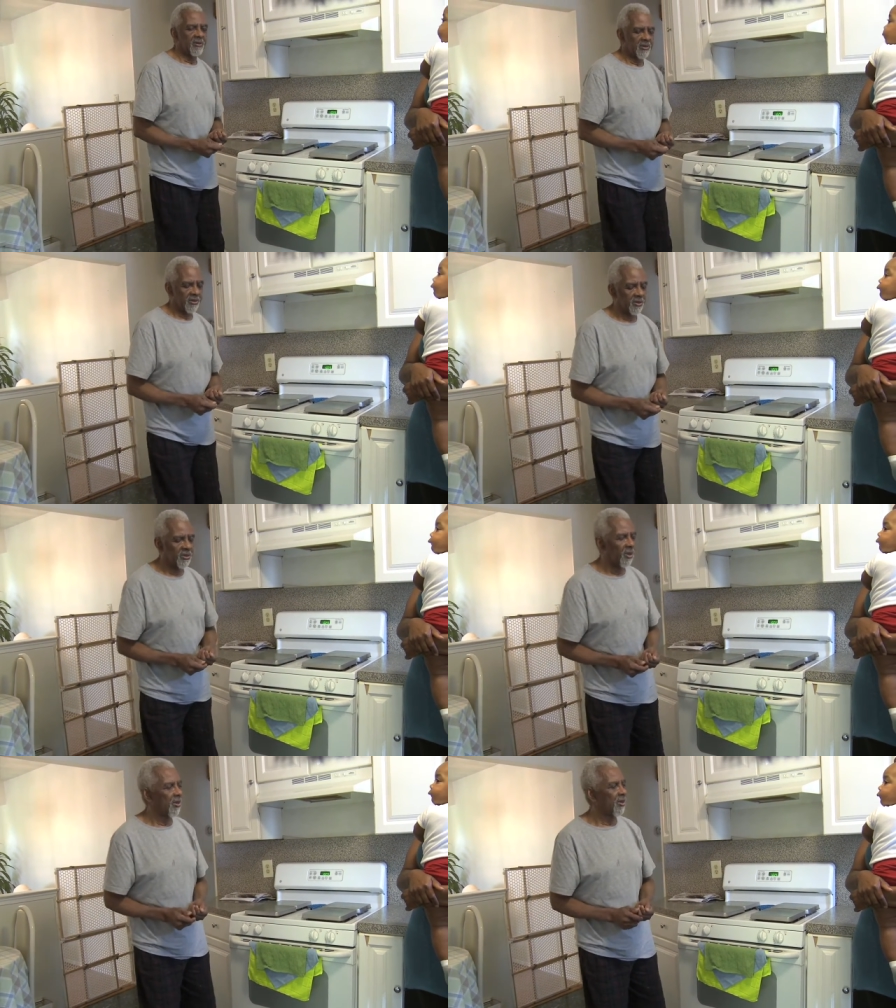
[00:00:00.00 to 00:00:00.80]
sleeping
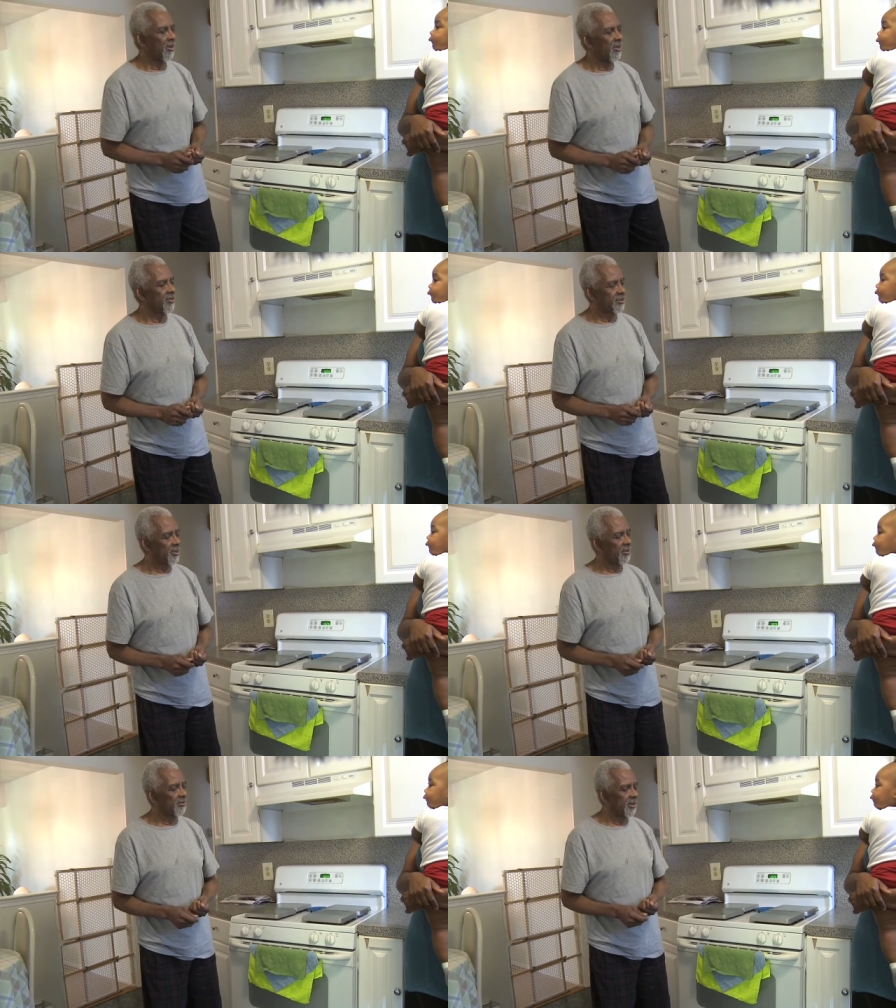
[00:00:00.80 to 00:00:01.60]
in other people's
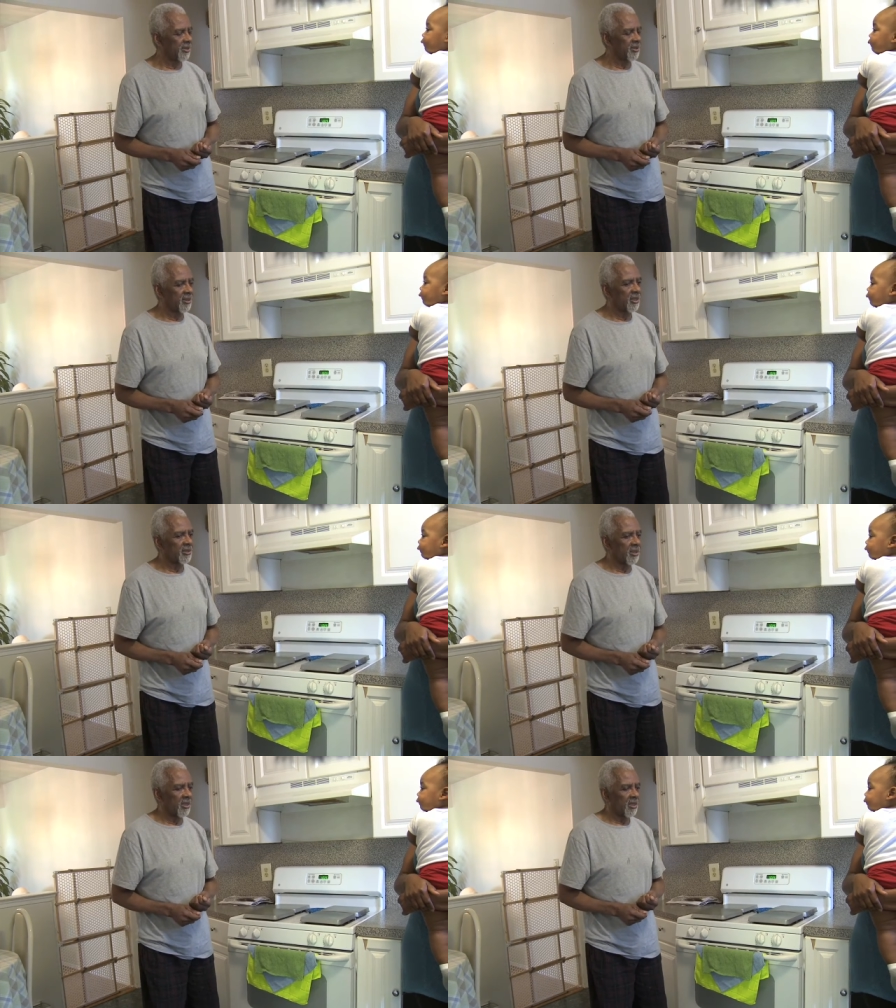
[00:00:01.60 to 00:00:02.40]
room. And, and I
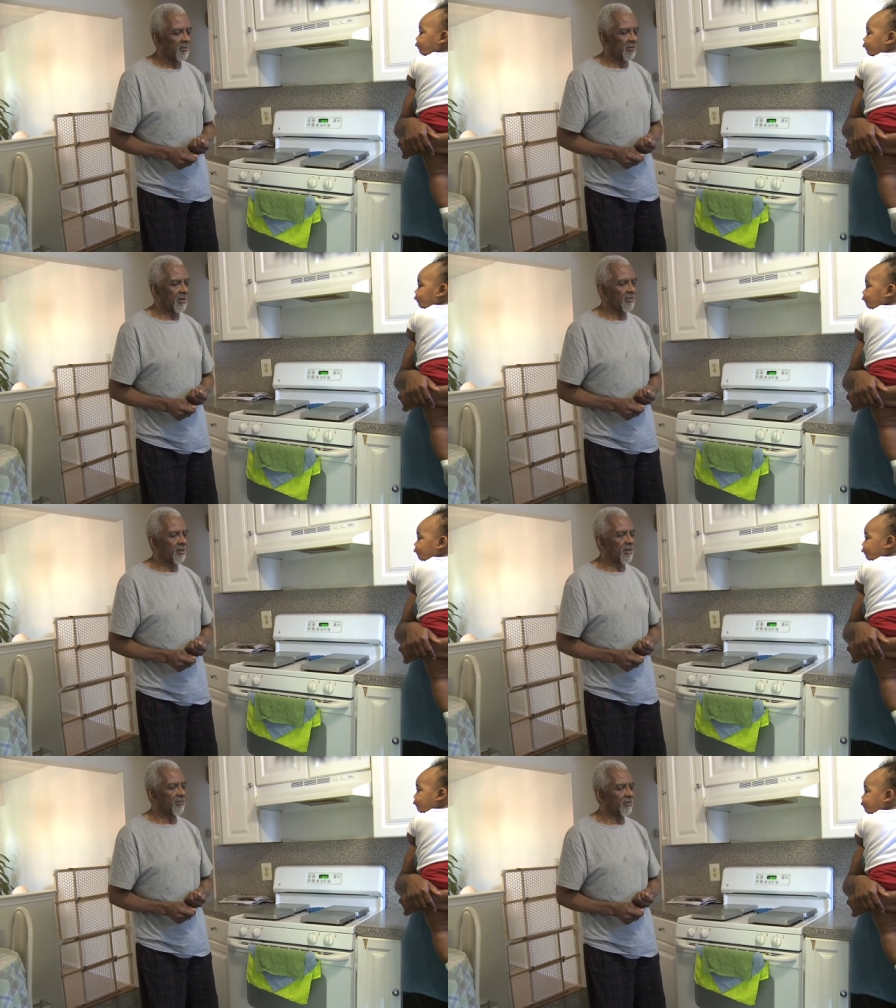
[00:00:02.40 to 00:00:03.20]
said, you don't know what
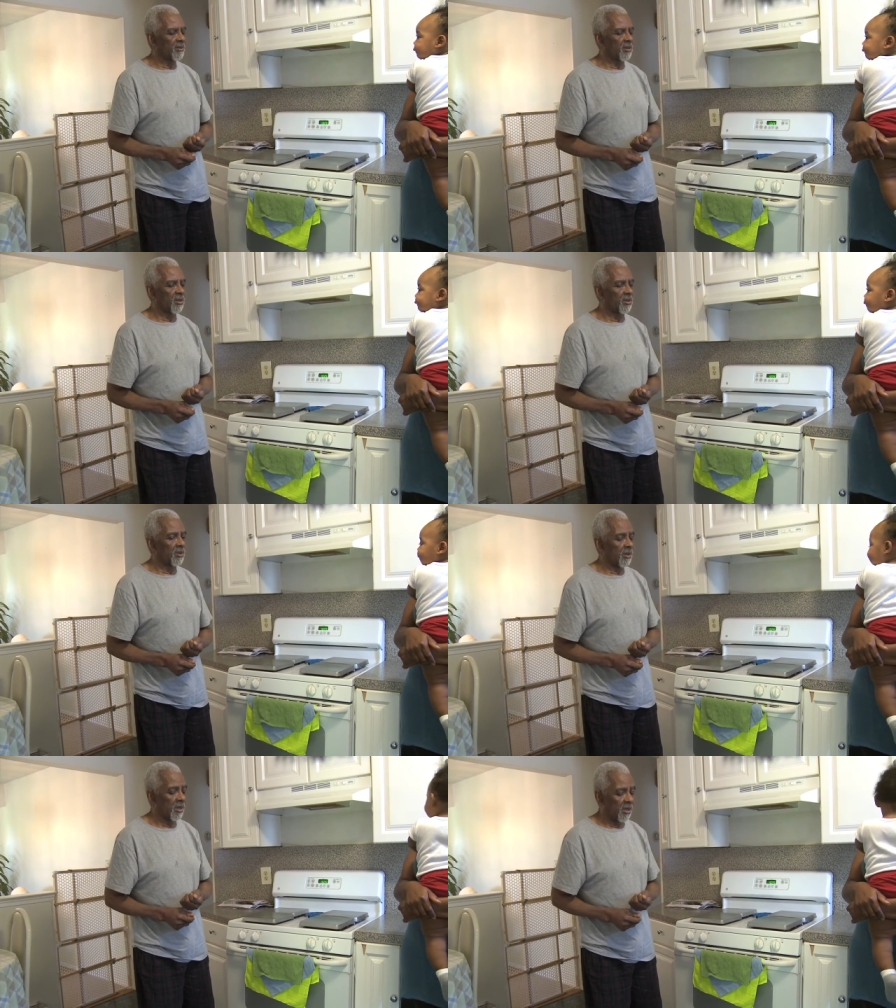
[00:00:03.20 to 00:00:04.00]
room he
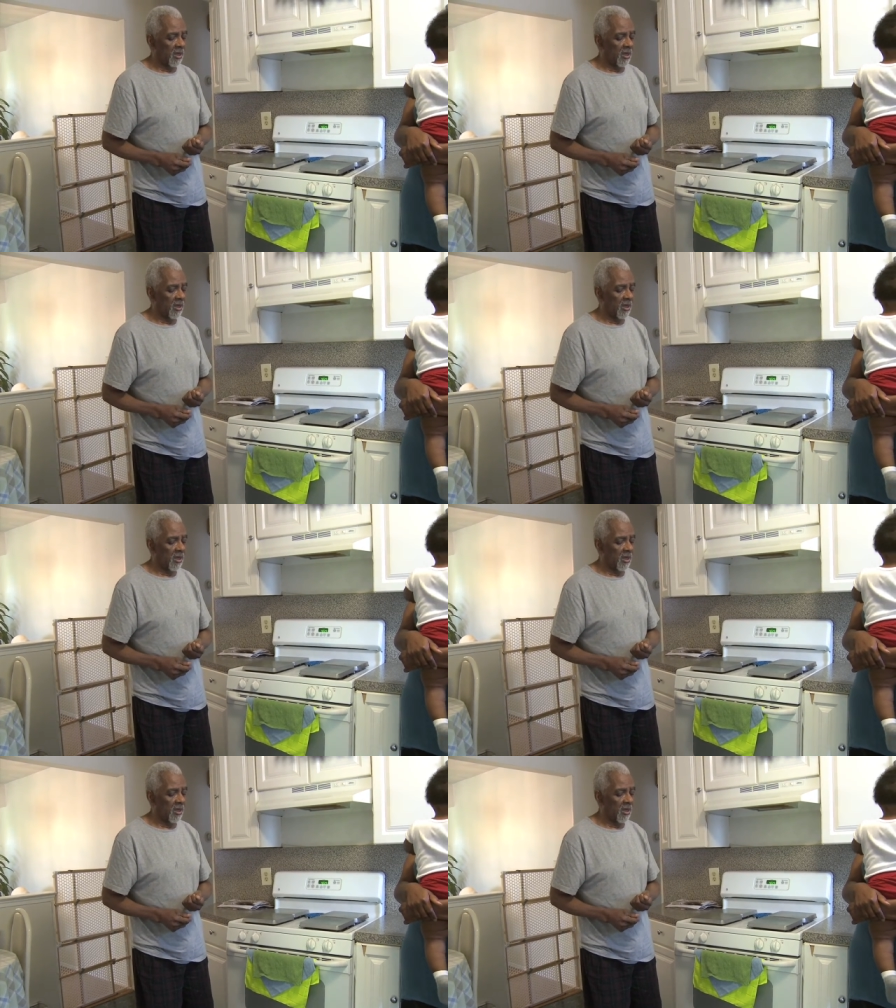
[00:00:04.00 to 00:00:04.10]
belongs in.